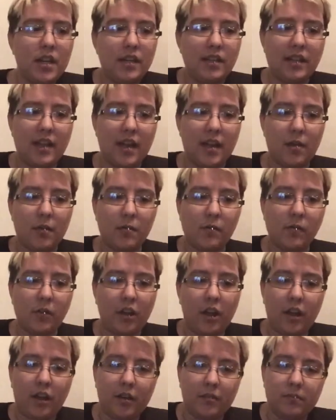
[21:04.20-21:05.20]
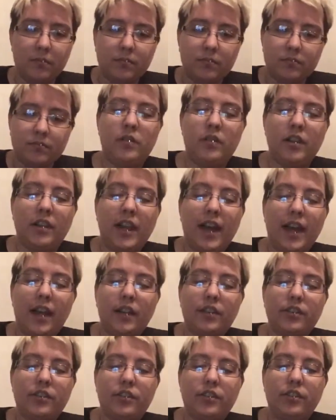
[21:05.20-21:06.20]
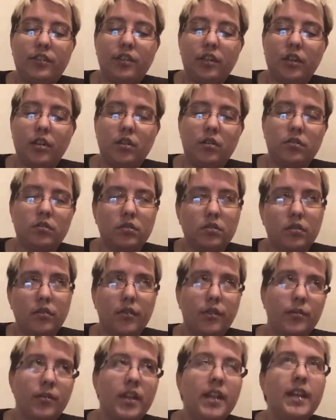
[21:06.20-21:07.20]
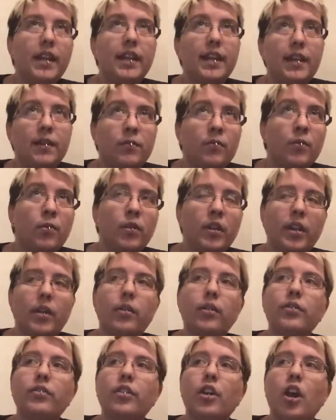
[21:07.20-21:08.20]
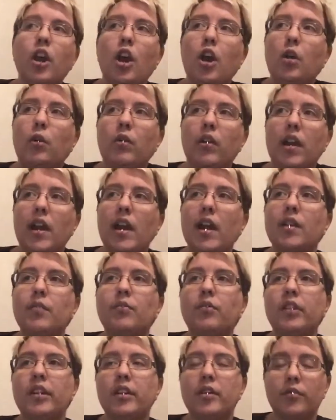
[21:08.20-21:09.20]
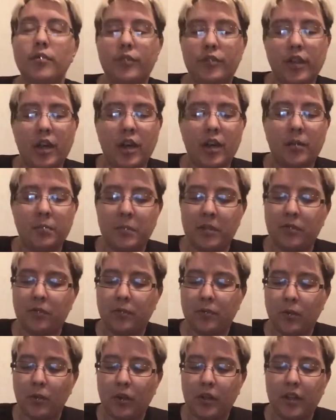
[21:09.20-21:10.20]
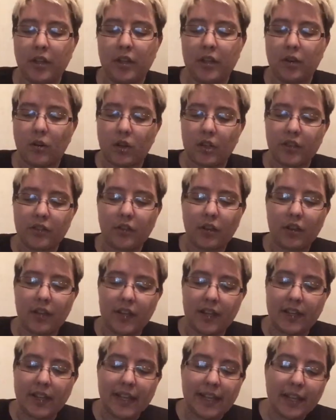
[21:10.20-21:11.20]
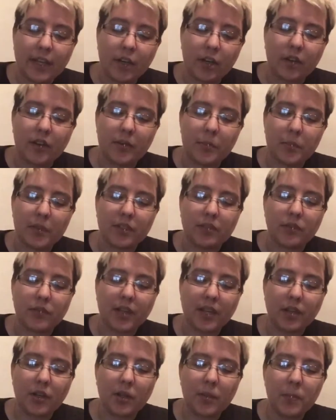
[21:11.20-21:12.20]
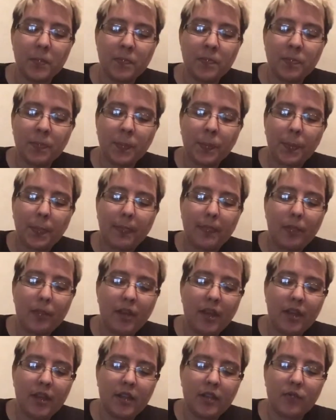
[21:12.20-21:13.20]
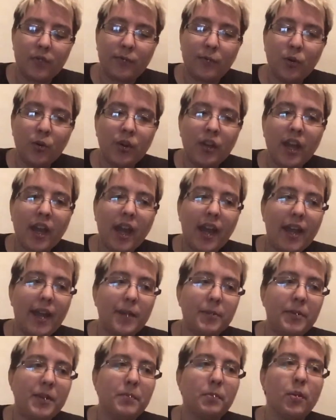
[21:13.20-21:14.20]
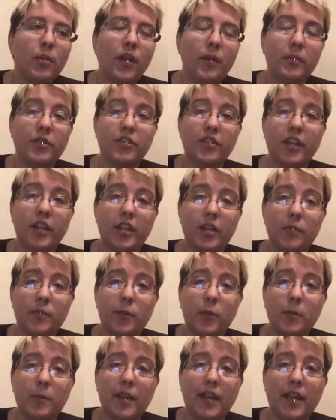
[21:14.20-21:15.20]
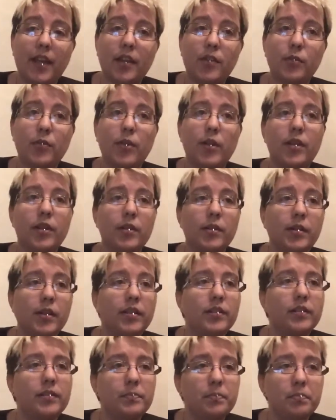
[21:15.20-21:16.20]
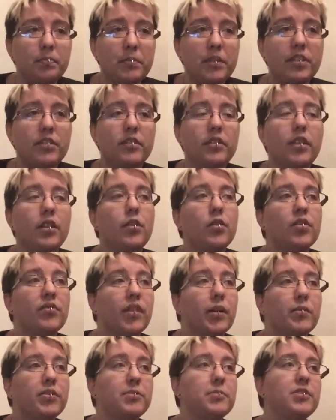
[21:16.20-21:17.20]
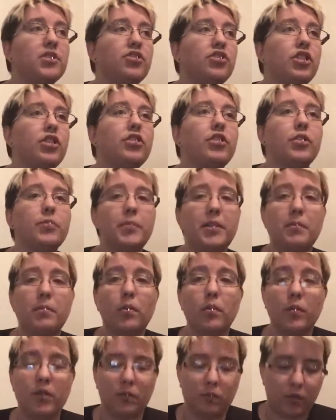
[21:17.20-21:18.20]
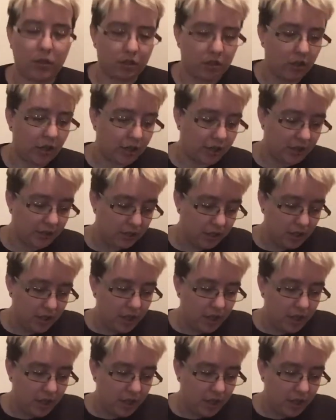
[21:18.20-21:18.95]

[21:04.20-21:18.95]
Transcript: Now, the last 3-4 years where I have lived in Florida and Arkansas and here in Pennsylvania. In Florida, I had people that would stand up for me and if I was misgendered, people would work on it.